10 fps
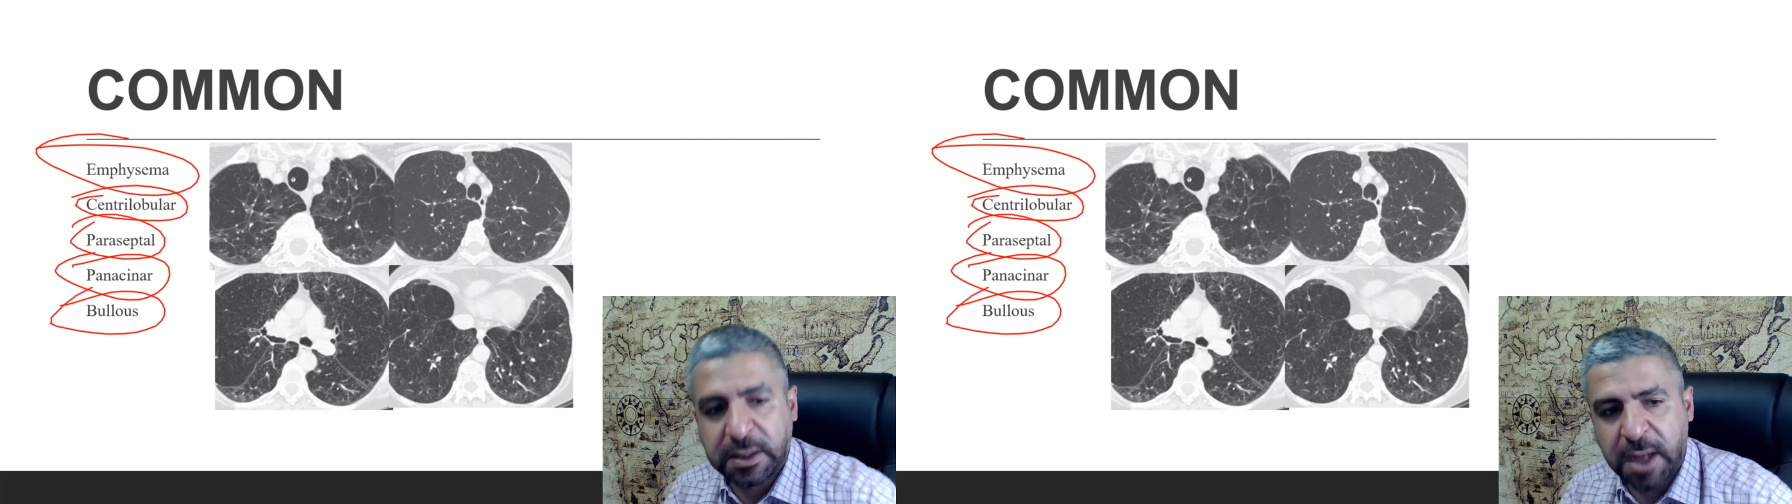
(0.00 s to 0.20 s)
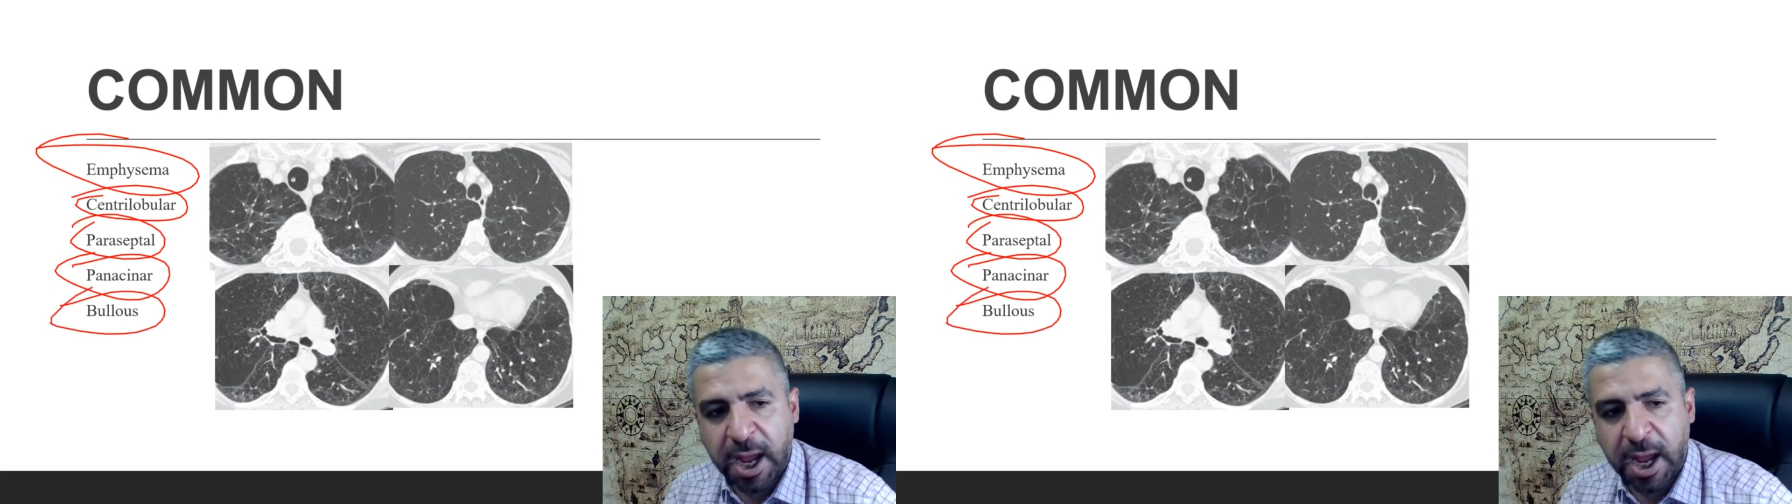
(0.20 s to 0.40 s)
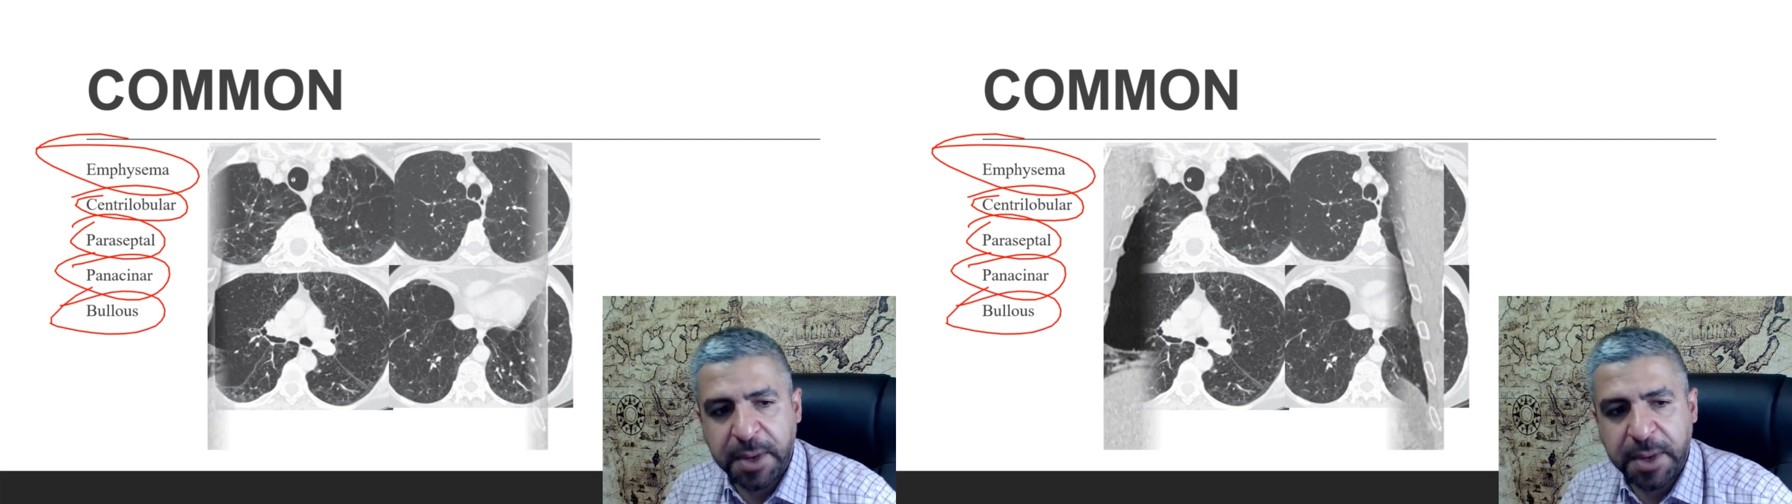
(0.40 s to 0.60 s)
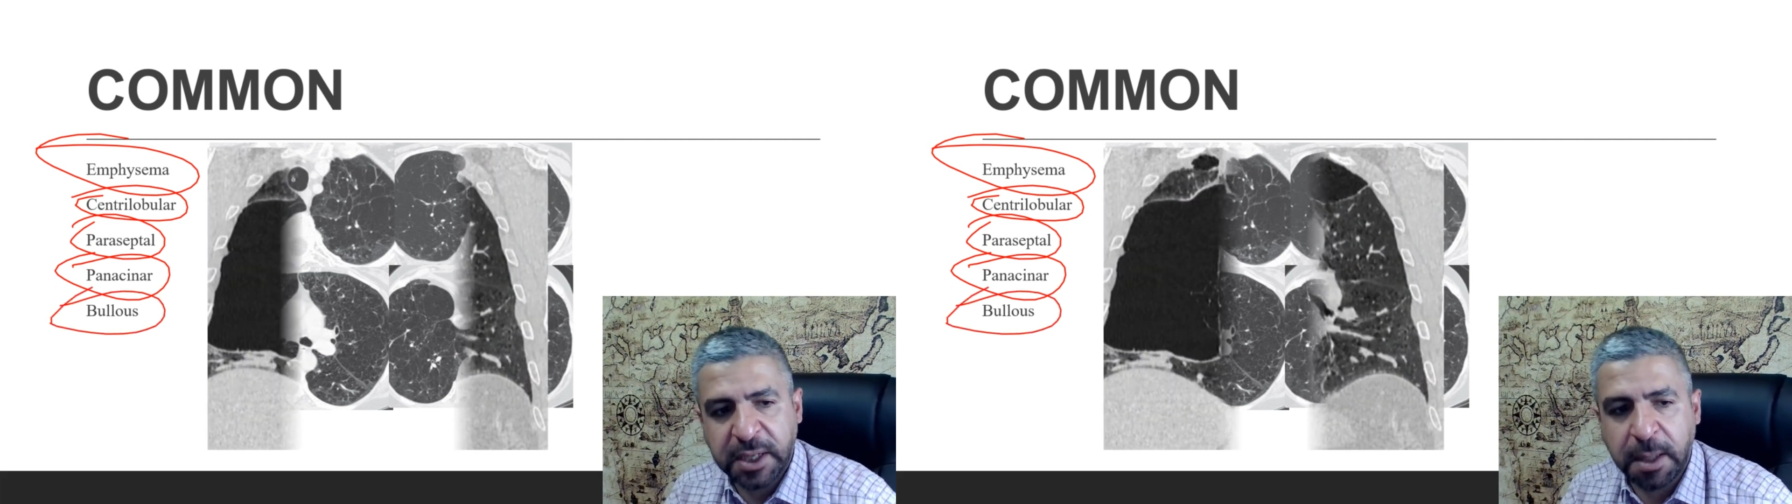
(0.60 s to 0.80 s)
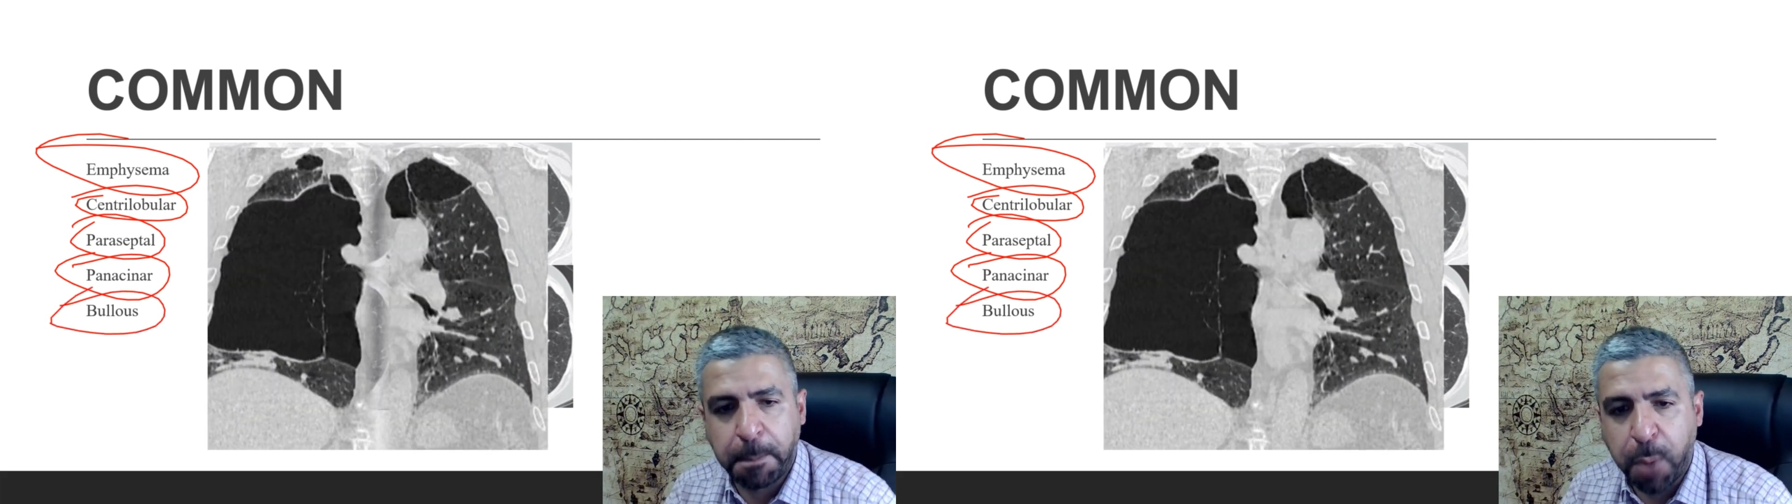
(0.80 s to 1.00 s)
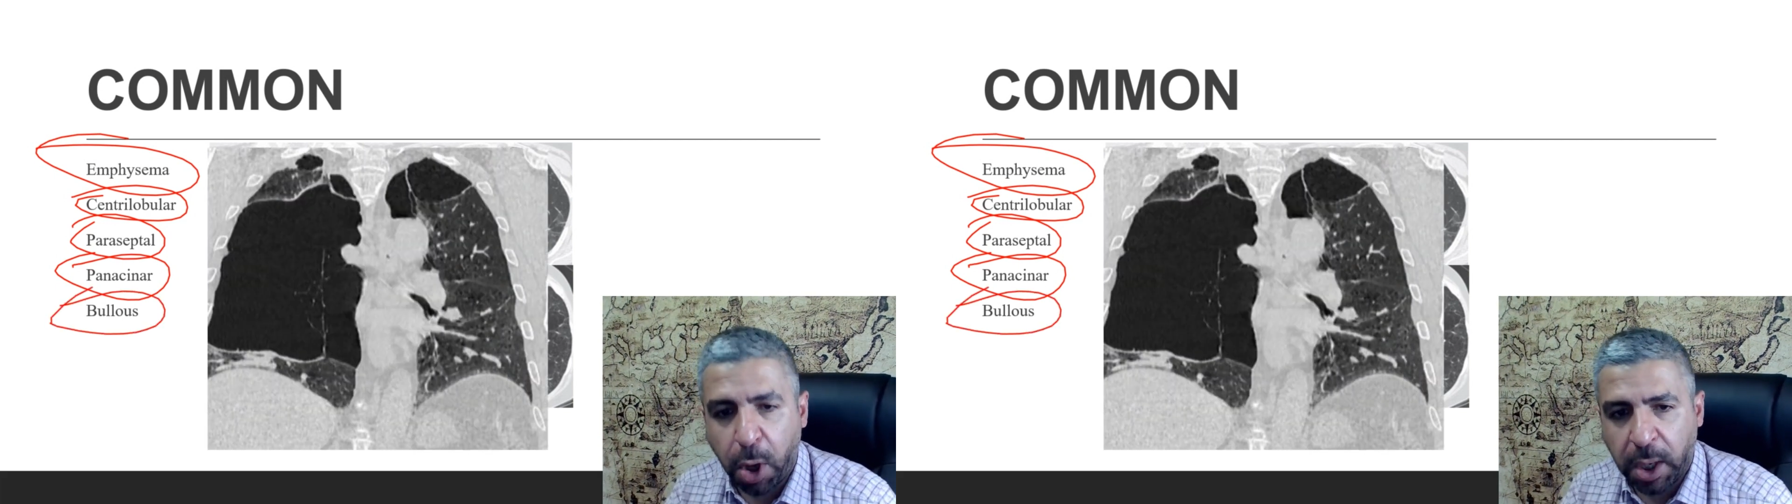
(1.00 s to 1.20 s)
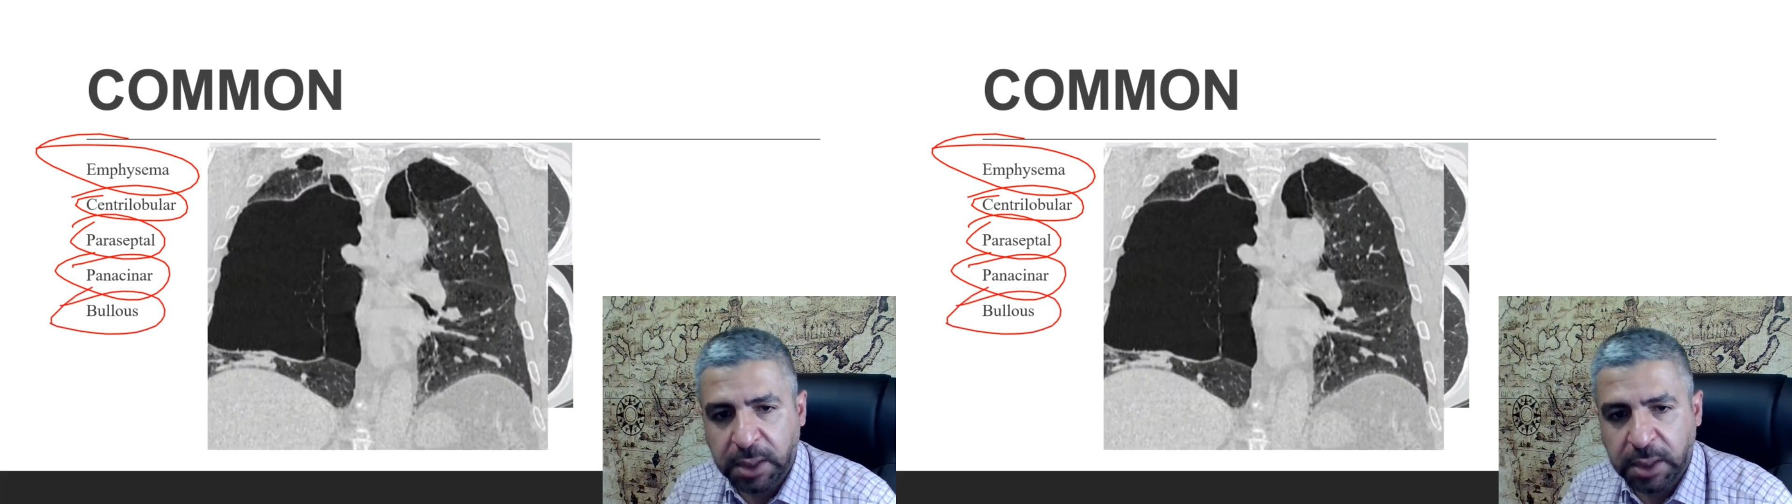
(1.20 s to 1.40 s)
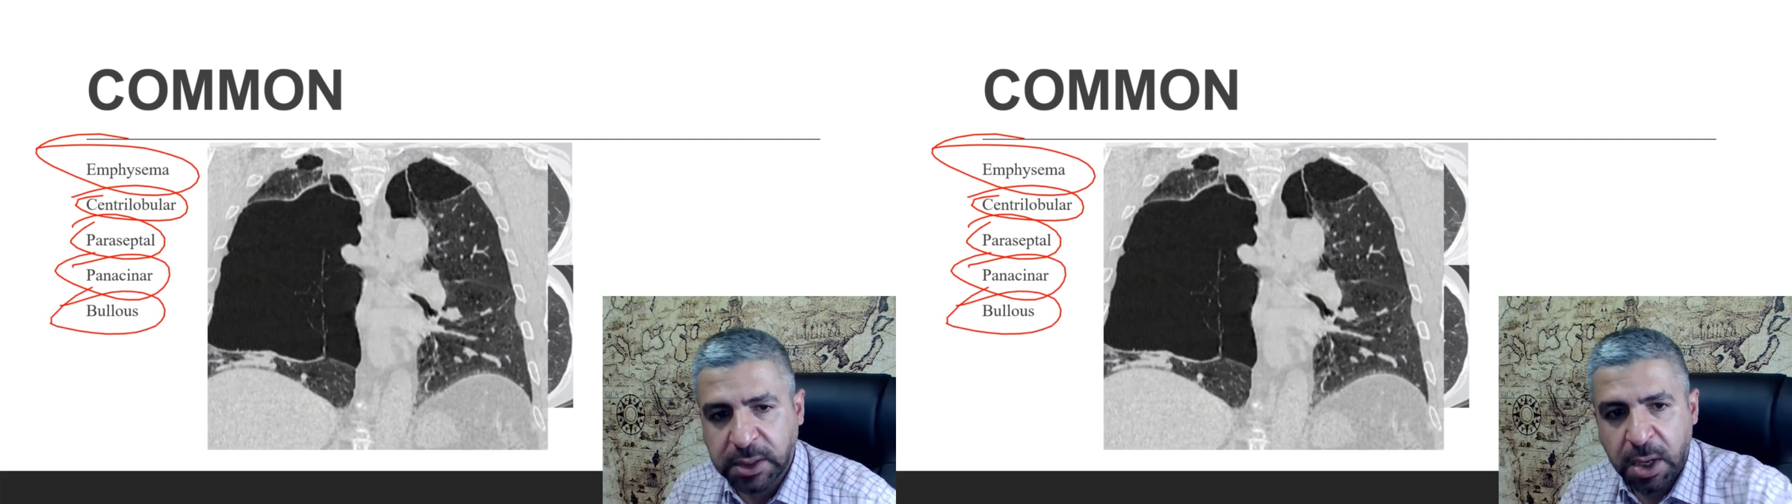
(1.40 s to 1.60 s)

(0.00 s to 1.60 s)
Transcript: type is the bullous.